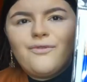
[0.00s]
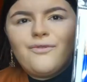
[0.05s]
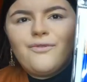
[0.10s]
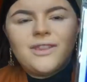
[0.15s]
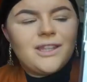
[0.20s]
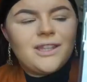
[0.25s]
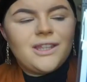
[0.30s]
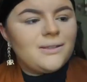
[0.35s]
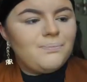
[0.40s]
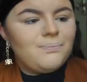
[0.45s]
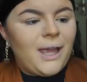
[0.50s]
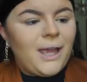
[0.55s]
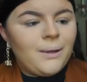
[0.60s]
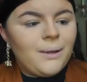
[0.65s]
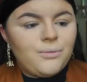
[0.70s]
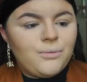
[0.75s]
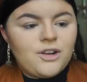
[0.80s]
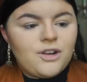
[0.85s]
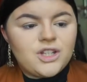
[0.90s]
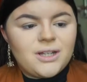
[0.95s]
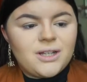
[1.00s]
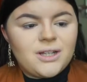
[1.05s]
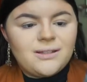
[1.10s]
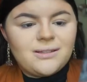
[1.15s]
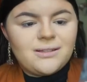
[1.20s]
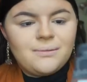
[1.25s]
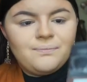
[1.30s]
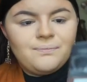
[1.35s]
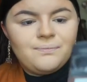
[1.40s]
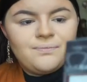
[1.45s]
these paintbrushes.
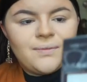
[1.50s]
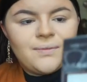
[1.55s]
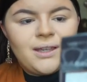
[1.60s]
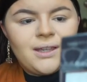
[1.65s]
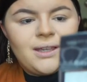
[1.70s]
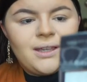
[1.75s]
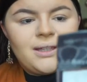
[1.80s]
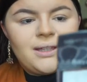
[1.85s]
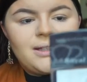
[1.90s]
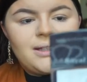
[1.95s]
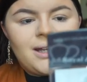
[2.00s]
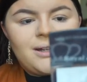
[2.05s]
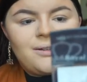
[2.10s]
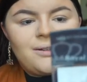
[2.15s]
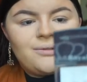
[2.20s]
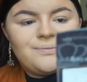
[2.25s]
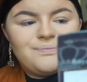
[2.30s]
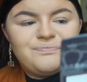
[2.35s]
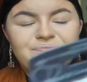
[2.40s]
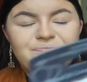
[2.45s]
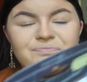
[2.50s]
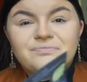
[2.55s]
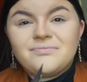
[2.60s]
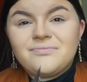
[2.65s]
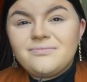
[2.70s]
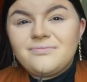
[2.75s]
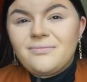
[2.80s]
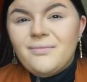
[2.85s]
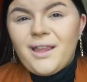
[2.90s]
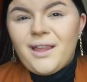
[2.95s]
Now,
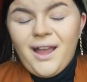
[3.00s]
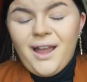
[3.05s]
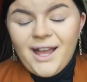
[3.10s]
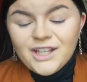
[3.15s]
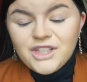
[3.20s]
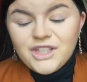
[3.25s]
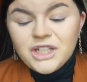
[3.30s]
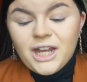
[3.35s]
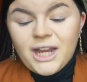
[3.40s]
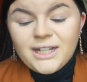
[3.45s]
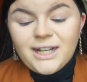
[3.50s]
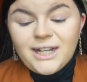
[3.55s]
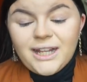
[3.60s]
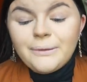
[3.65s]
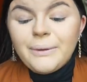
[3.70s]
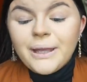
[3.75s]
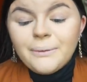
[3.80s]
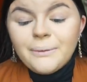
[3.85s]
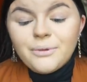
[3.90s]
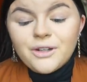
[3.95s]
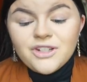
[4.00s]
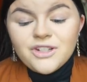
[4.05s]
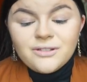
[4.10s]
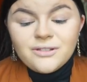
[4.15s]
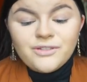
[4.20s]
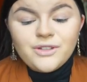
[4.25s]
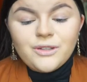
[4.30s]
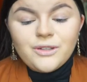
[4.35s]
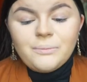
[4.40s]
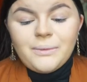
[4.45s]
I actually kind of like paintbrushes for
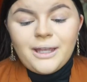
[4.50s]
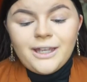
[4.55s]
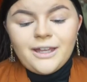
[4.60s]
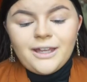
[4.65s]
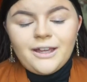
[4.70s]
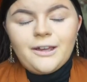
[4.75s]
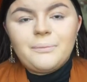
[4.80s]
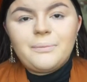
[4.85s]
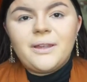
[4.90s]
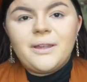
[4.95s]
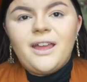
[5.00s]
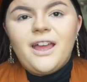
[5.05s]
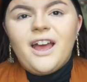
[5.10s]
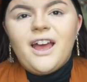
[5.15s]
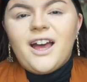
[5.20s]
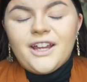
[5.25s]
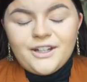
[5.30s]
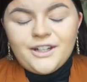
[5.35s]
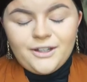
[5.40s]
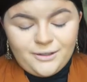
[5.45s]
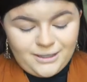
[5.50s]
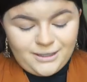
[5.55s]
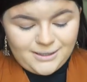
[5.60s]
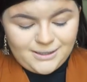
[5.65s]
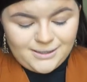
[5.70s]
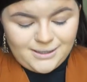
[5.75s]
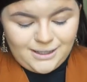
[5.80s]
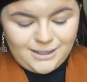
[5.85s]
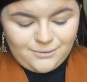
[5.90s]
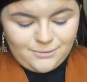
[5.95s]
doing makeup. I know that
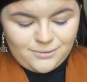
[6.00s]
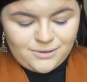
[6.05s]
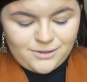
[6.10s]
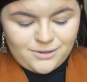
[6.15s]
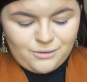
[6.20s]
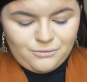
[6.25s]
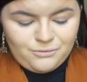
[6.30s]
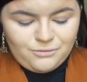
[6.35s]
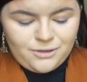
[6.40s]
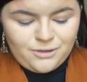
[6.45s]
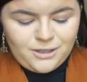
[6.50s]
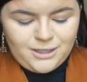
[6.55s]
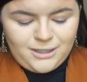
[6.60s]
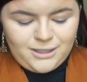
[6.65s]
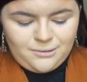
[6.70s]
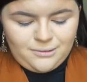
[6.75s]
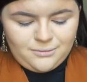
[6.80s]
sounds really,